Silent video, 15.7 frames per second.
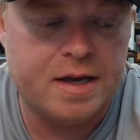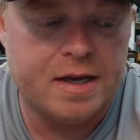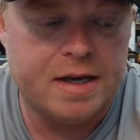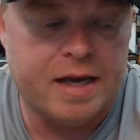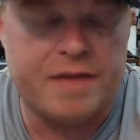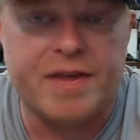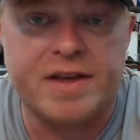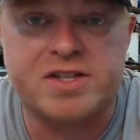
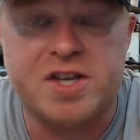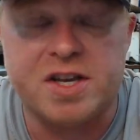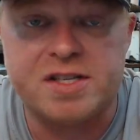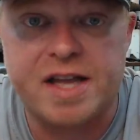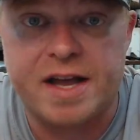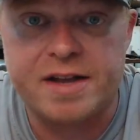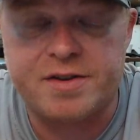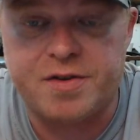And that's just
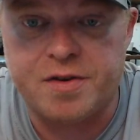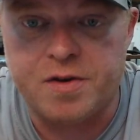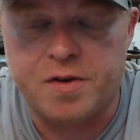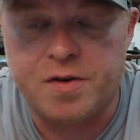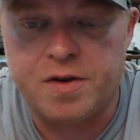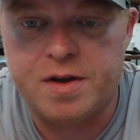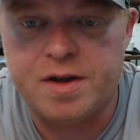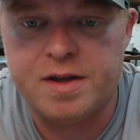not
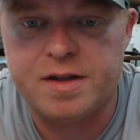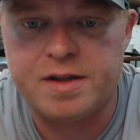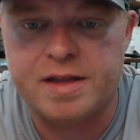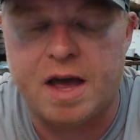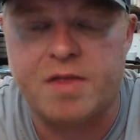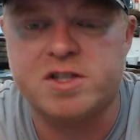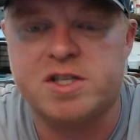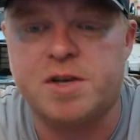true.
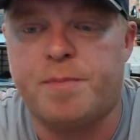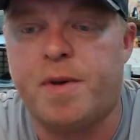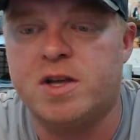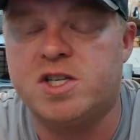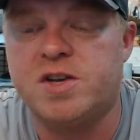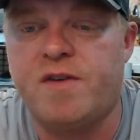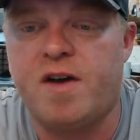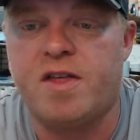Now, there's a
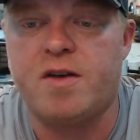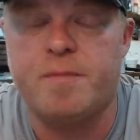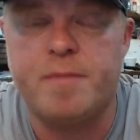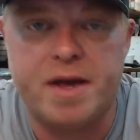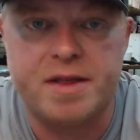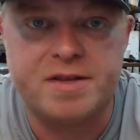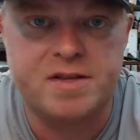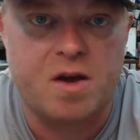bunch of other
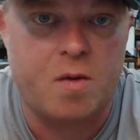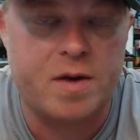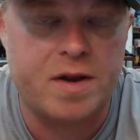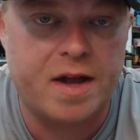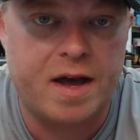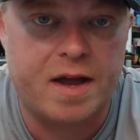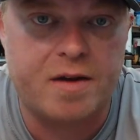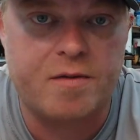myths going
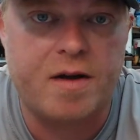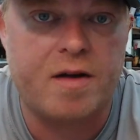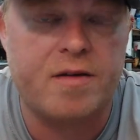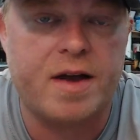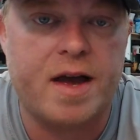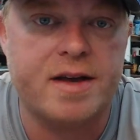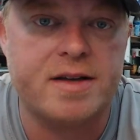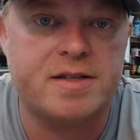on around,
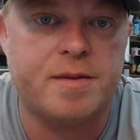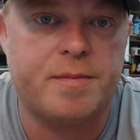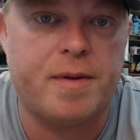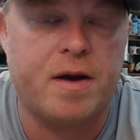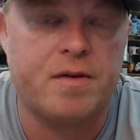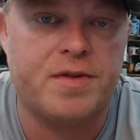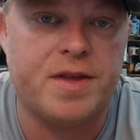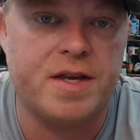guys,
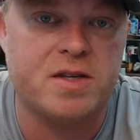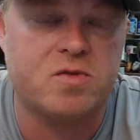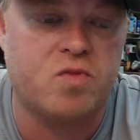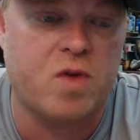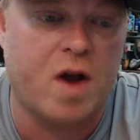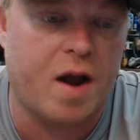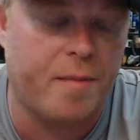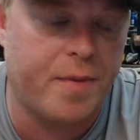about these
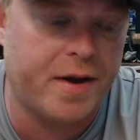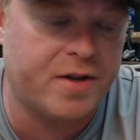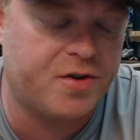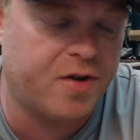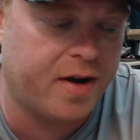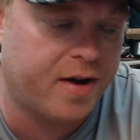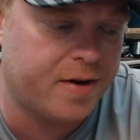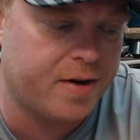rare breed
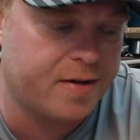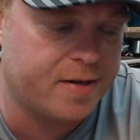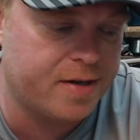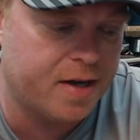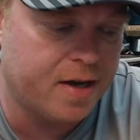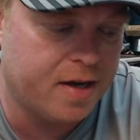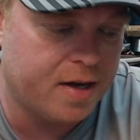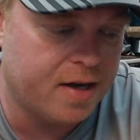triggers.
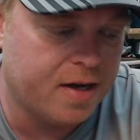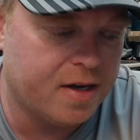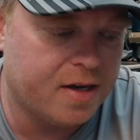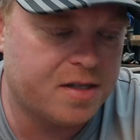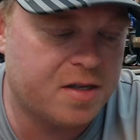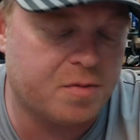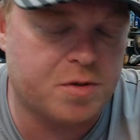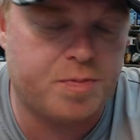
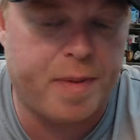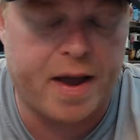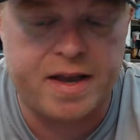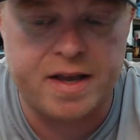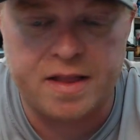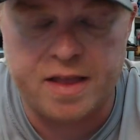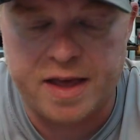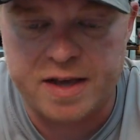Some
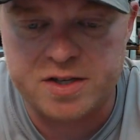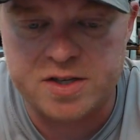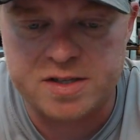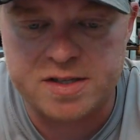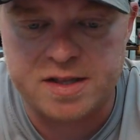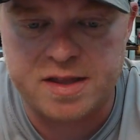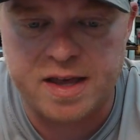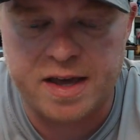
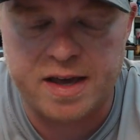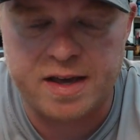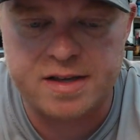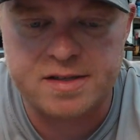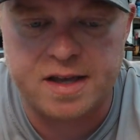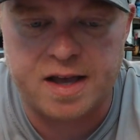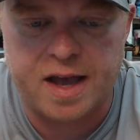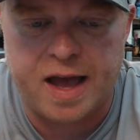speculations and
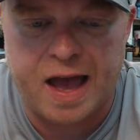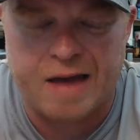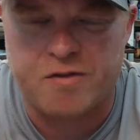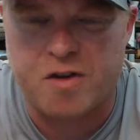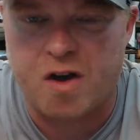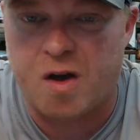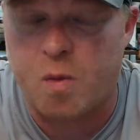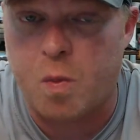things. I've
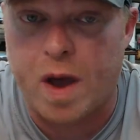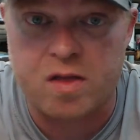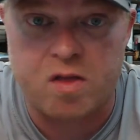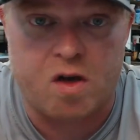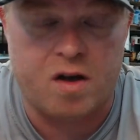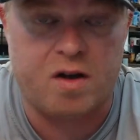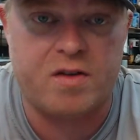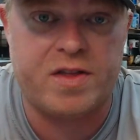gone way
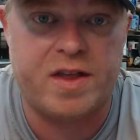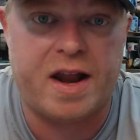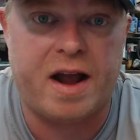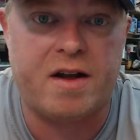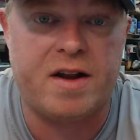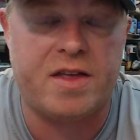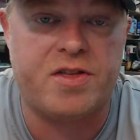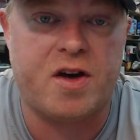longer than I
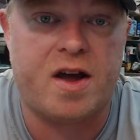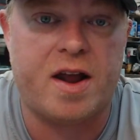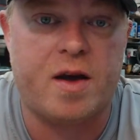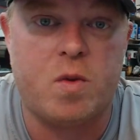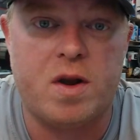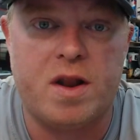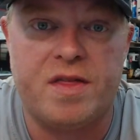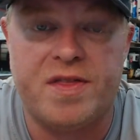already thought I
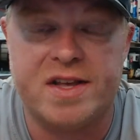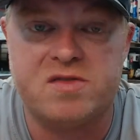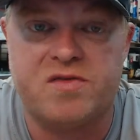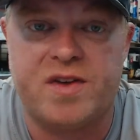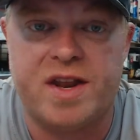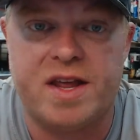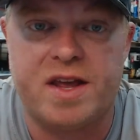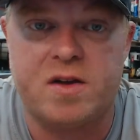would in this
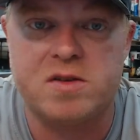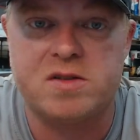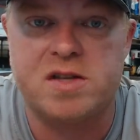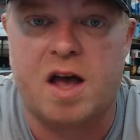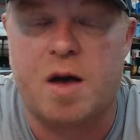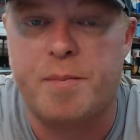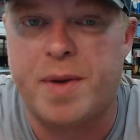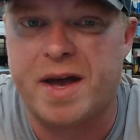video, so
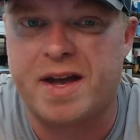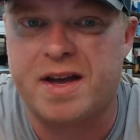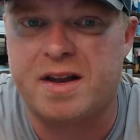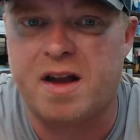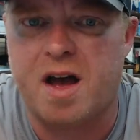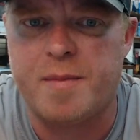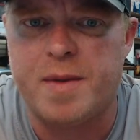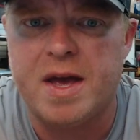I'll pick it
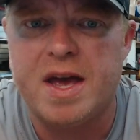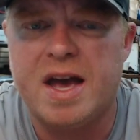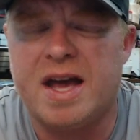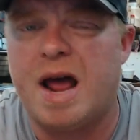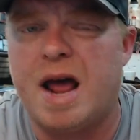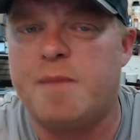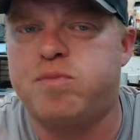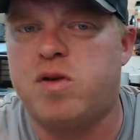up,
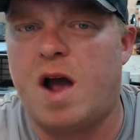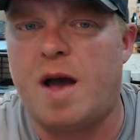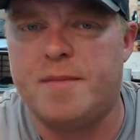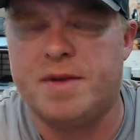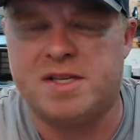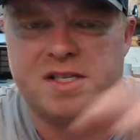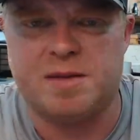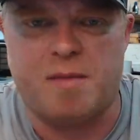and I
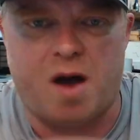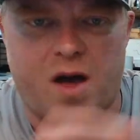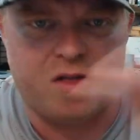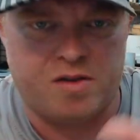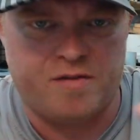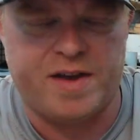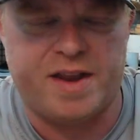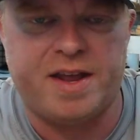promise some
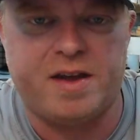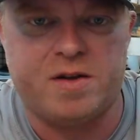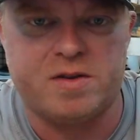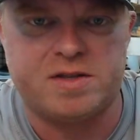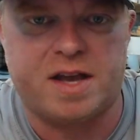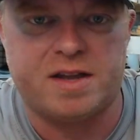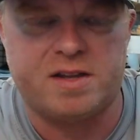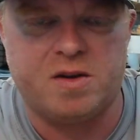other
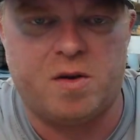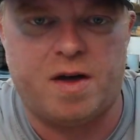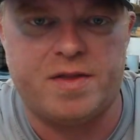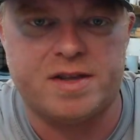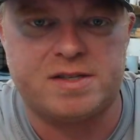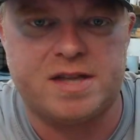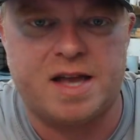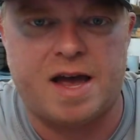videos I do on
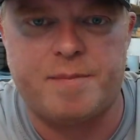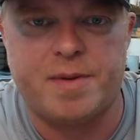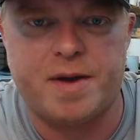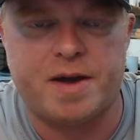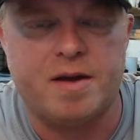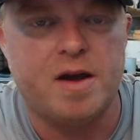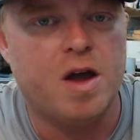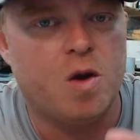this
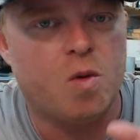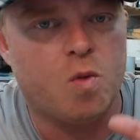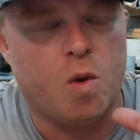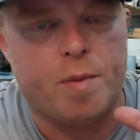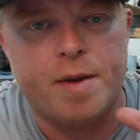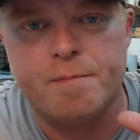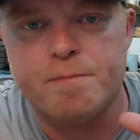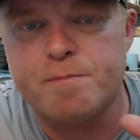topic will
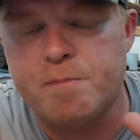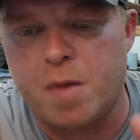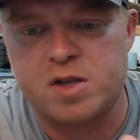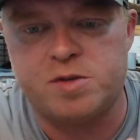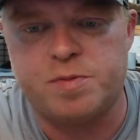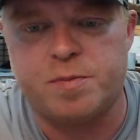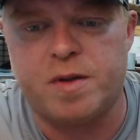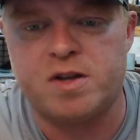be
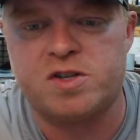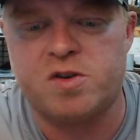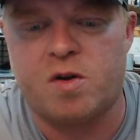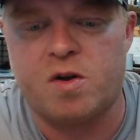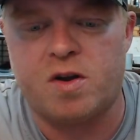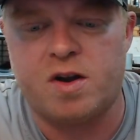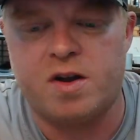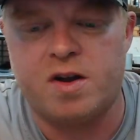much, much
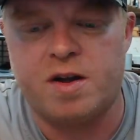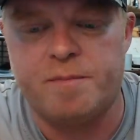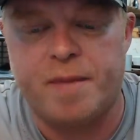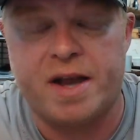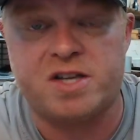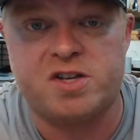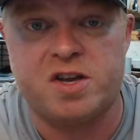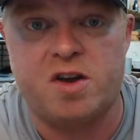shorter. And
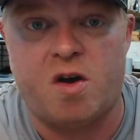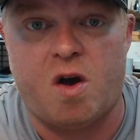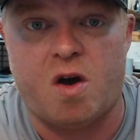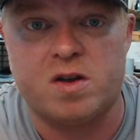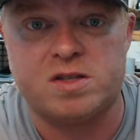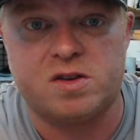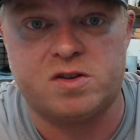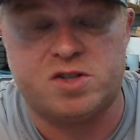make sure you
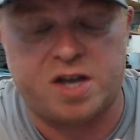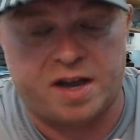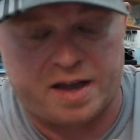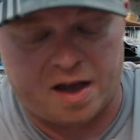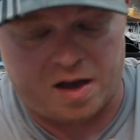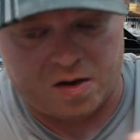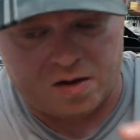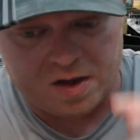also check
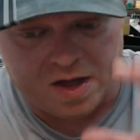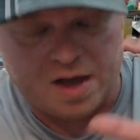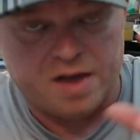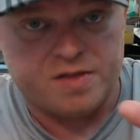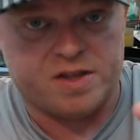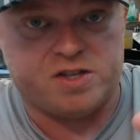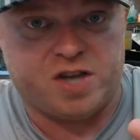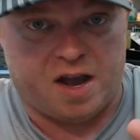out
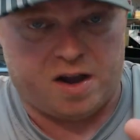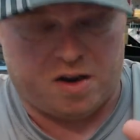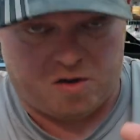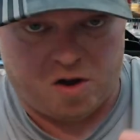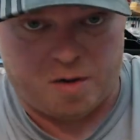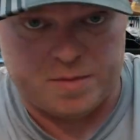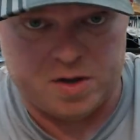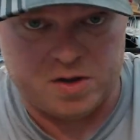the John
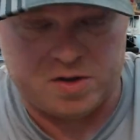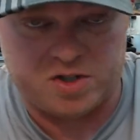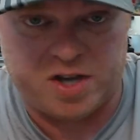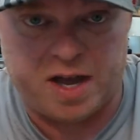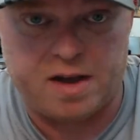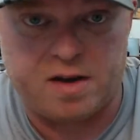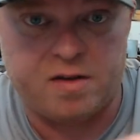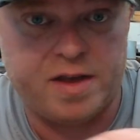Crump News
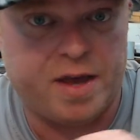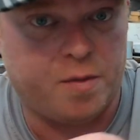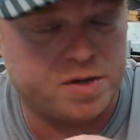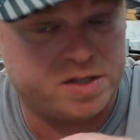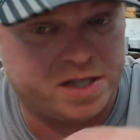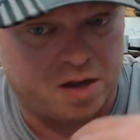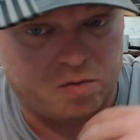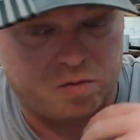channel. He
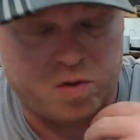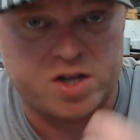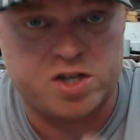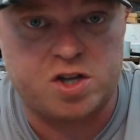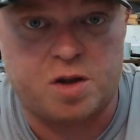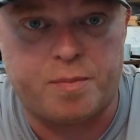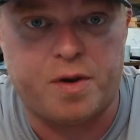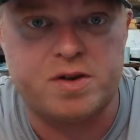was the
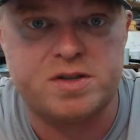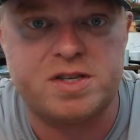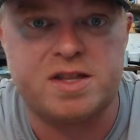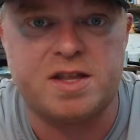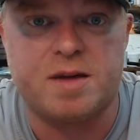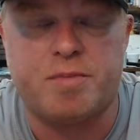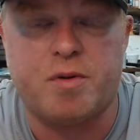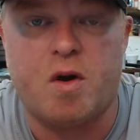original person
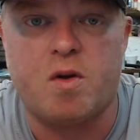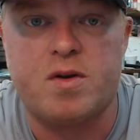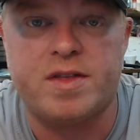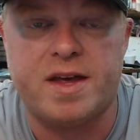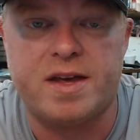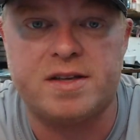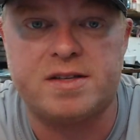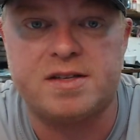that broke
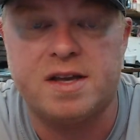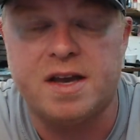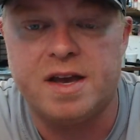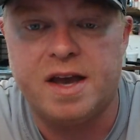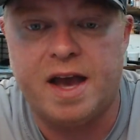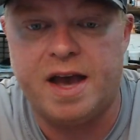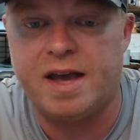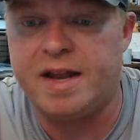this,
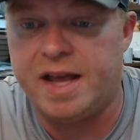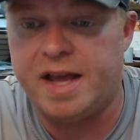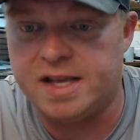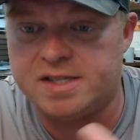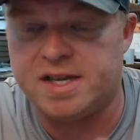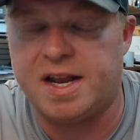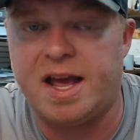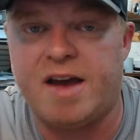and he's
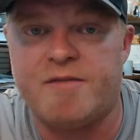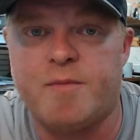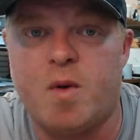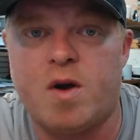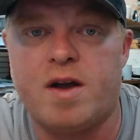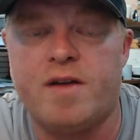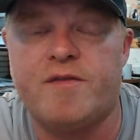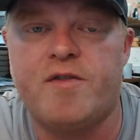going to have
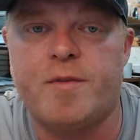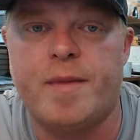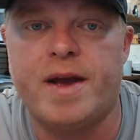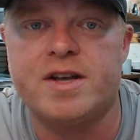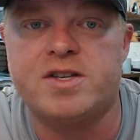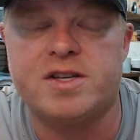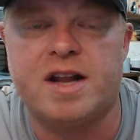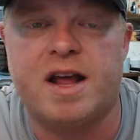more
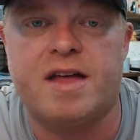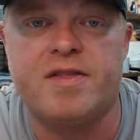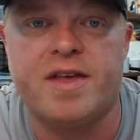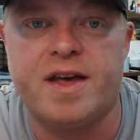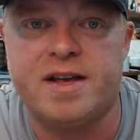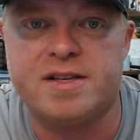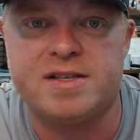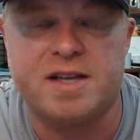information on
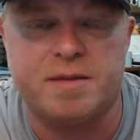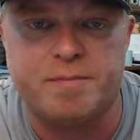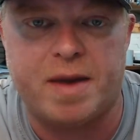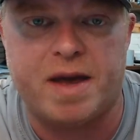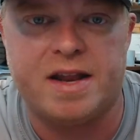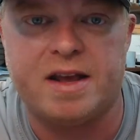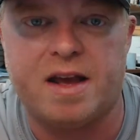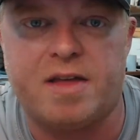this and
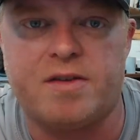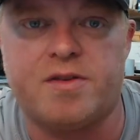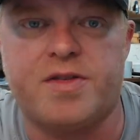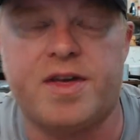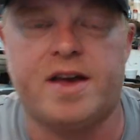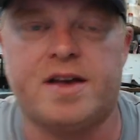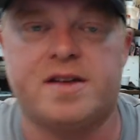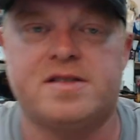many other
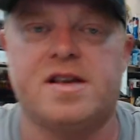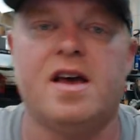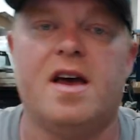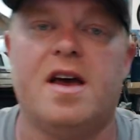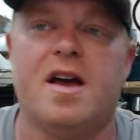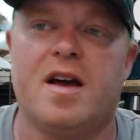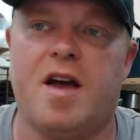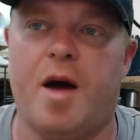things
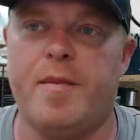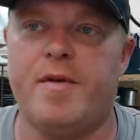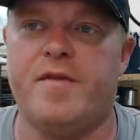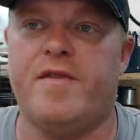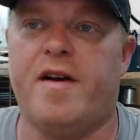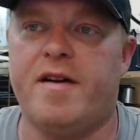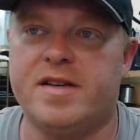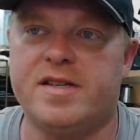coming
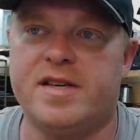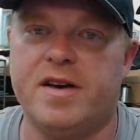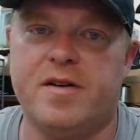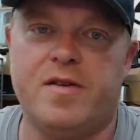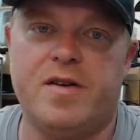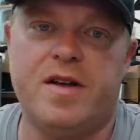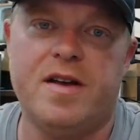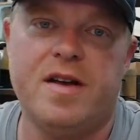very
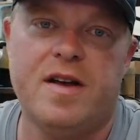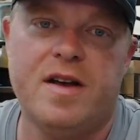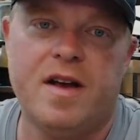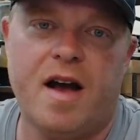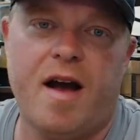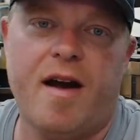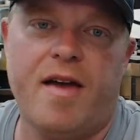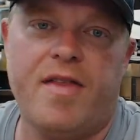soon.
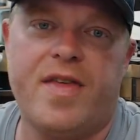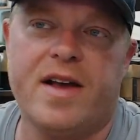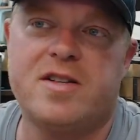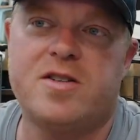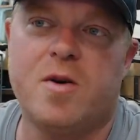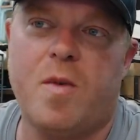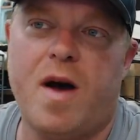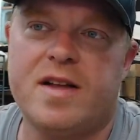Alright, thanks
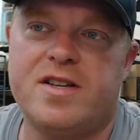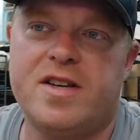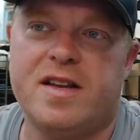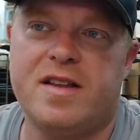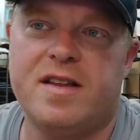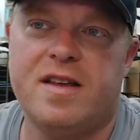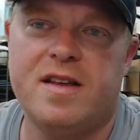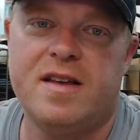for
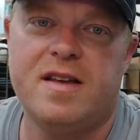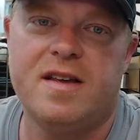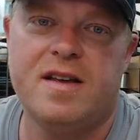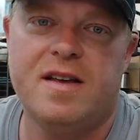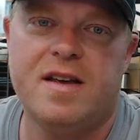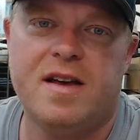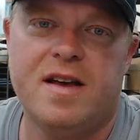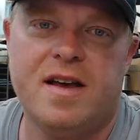watching,
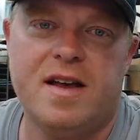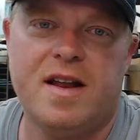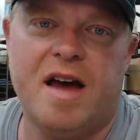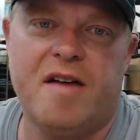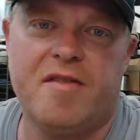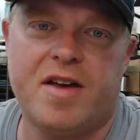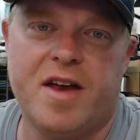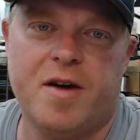and
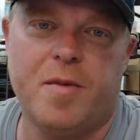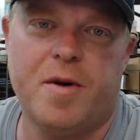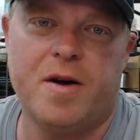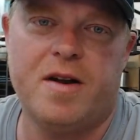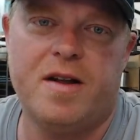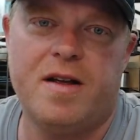have a good one.